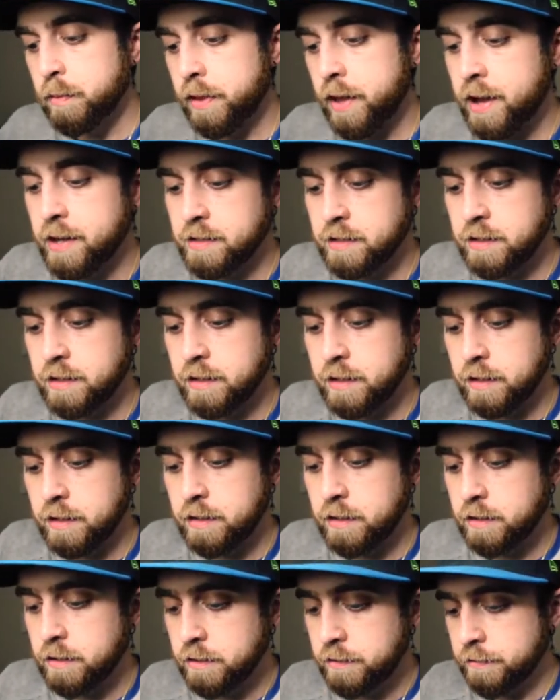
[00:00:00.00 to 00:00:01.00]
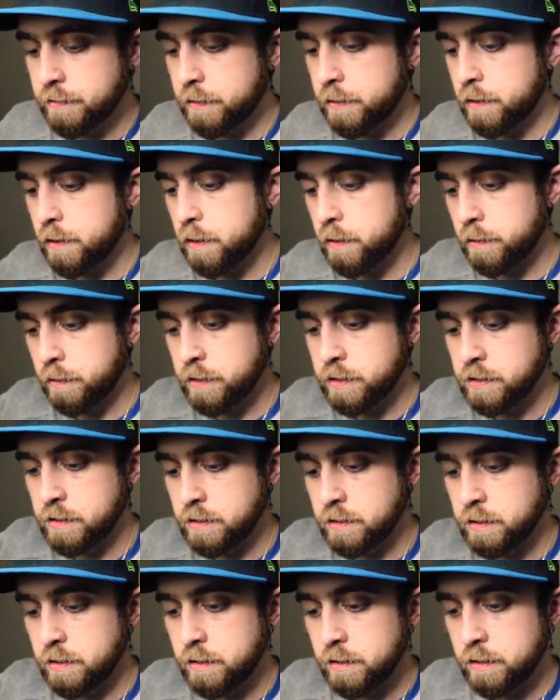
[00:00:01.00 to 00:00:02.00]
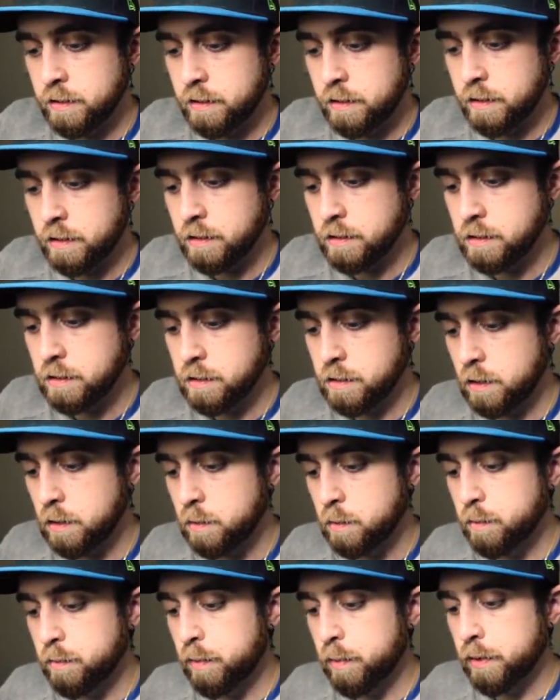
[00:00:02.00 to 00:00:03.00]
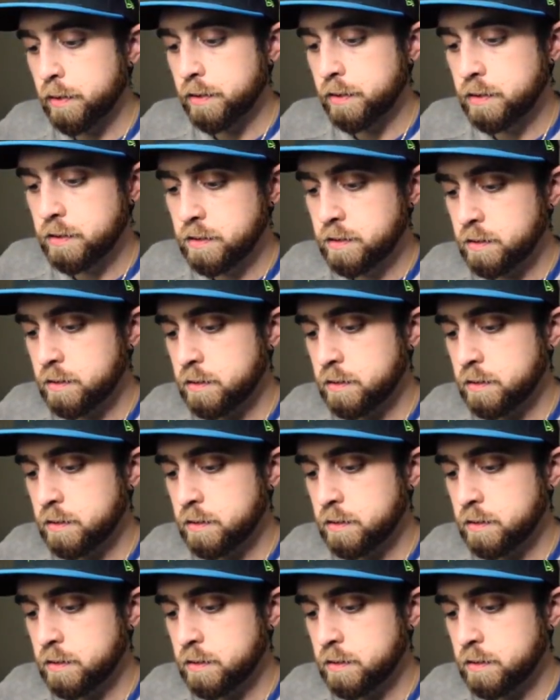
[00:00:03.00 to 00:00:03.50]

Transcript: plastic in here for no reason. It's so pointless.